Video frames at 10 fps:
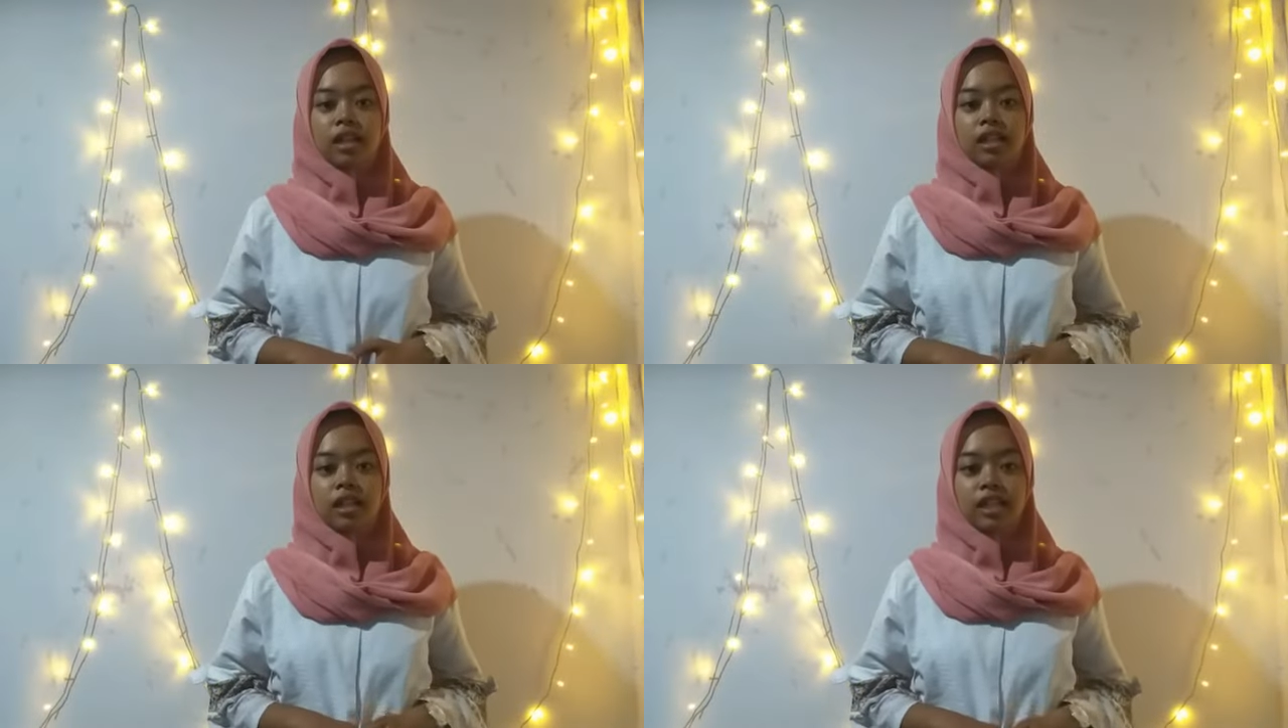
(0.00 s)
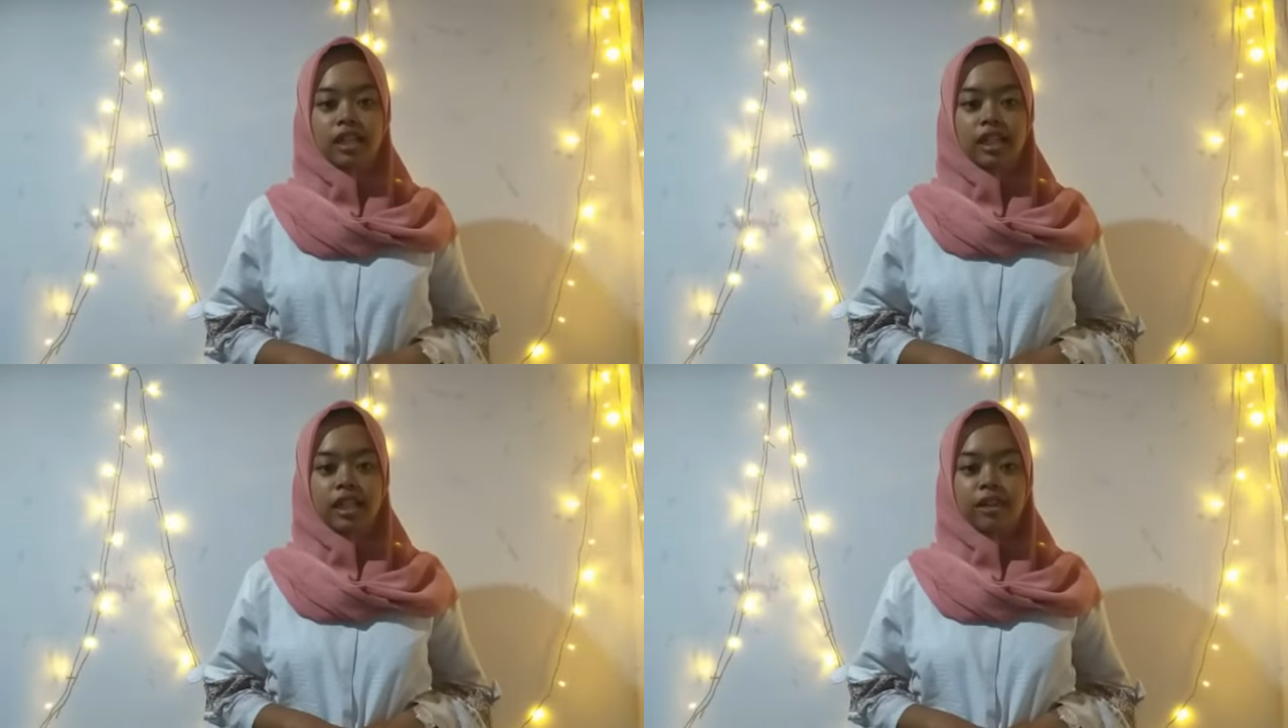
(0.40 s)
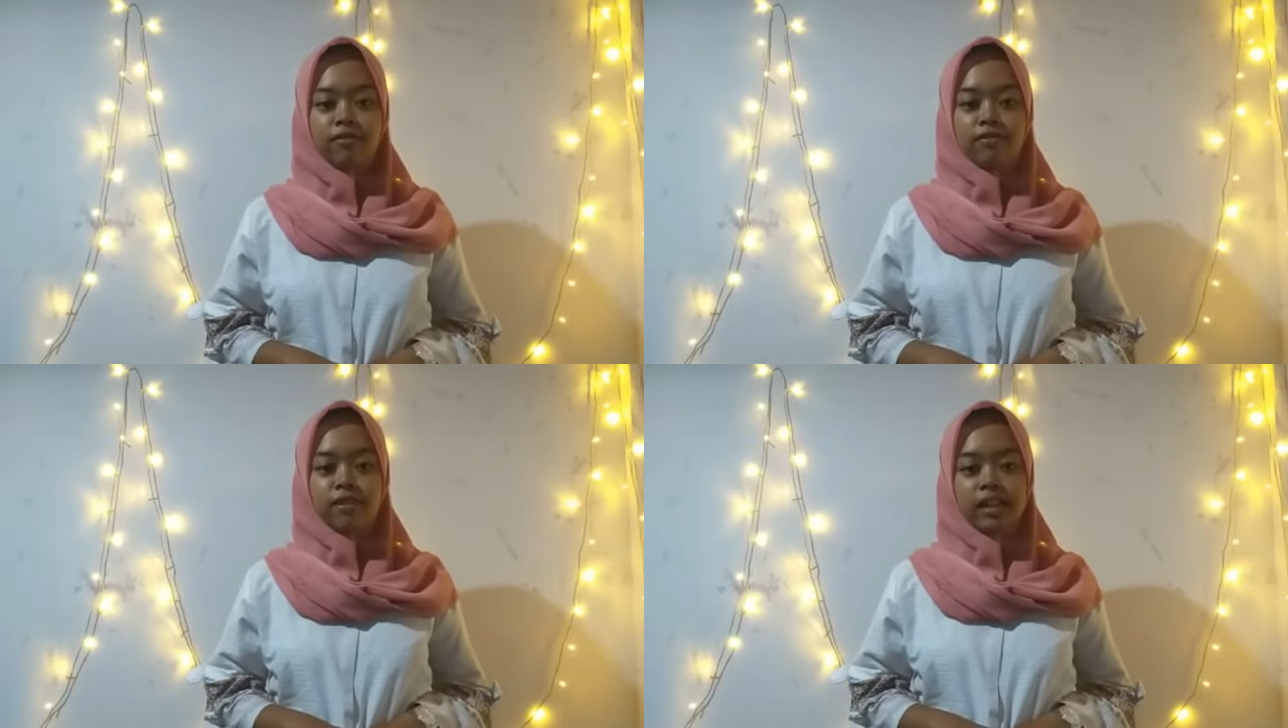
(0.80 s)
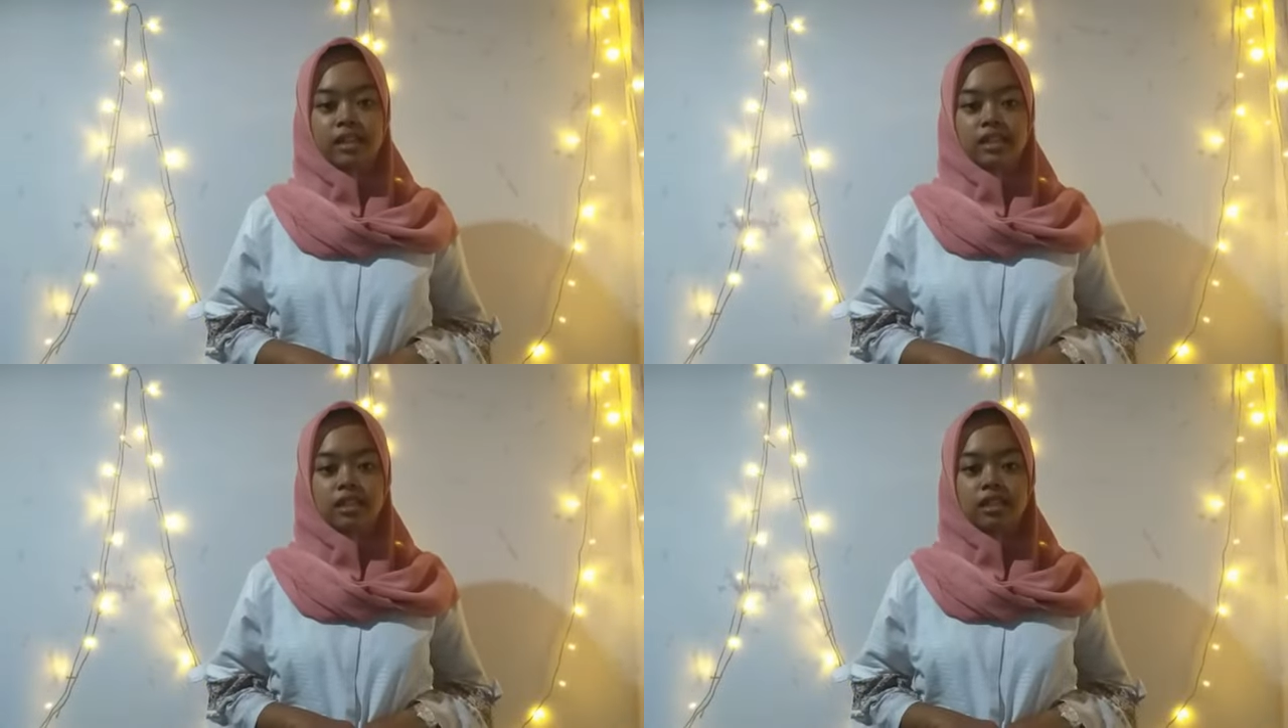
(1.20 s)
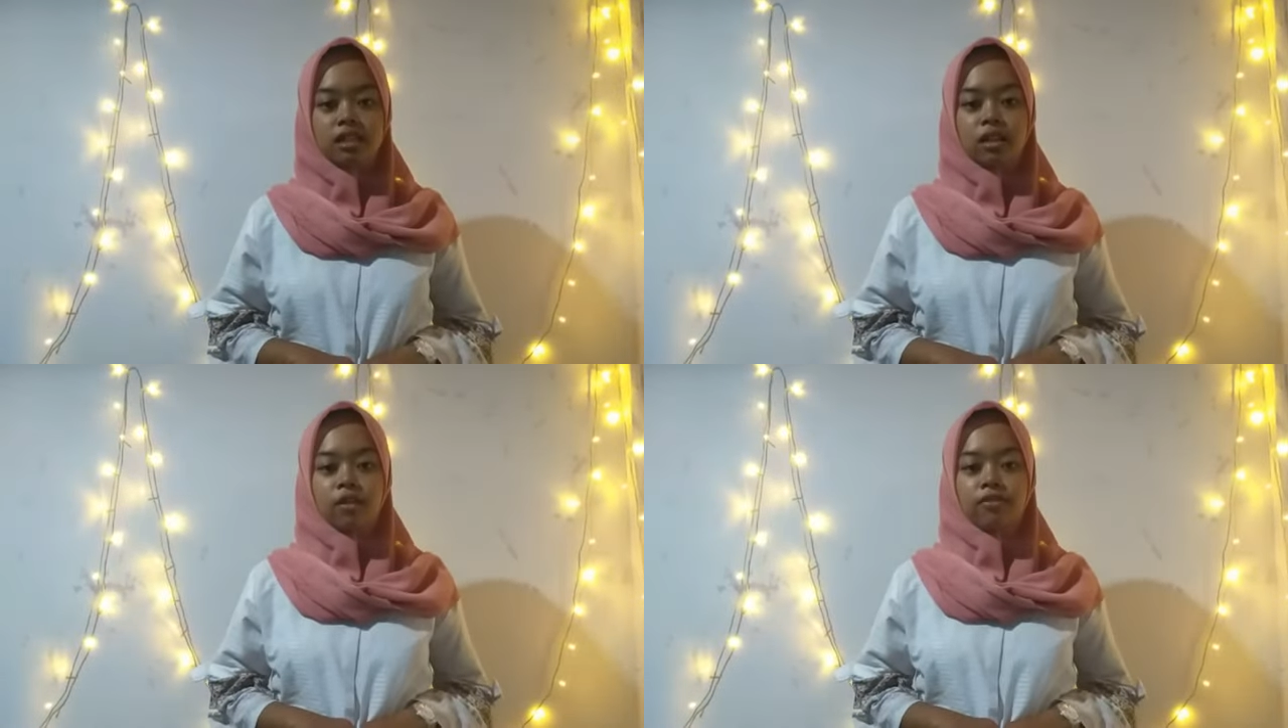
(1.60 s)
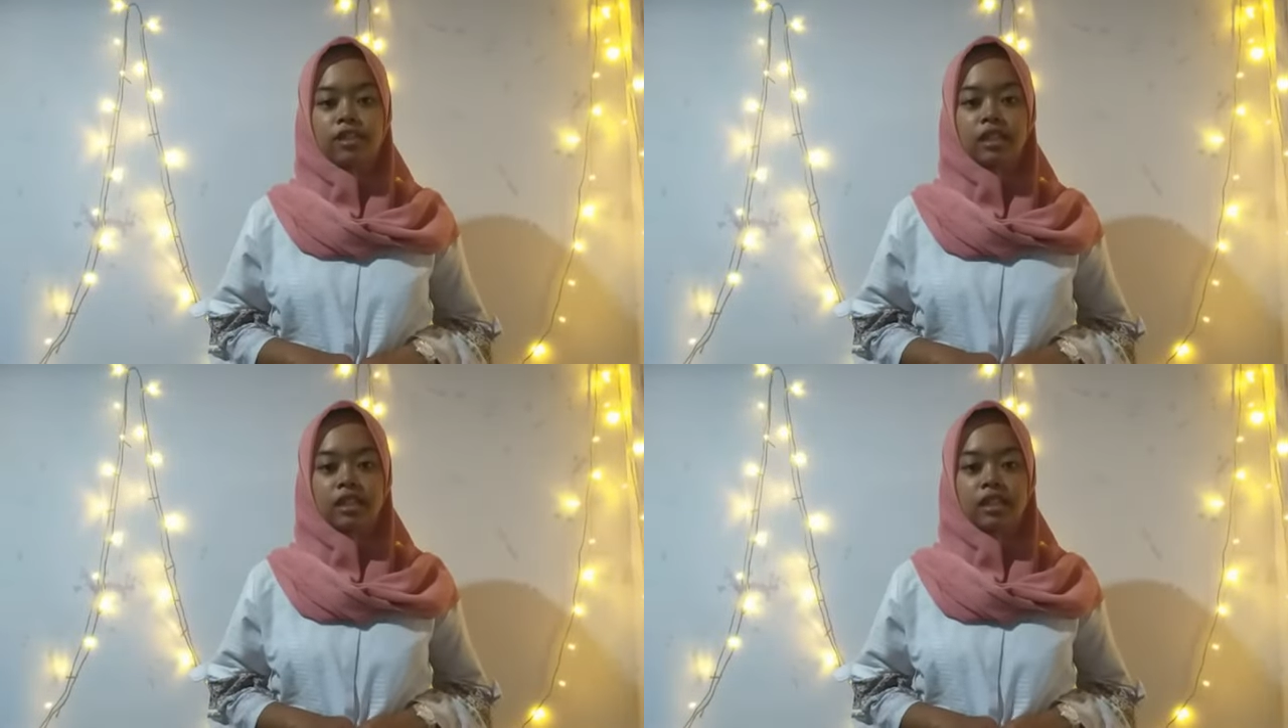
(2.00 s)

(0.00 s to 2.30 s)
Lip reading: The effects of the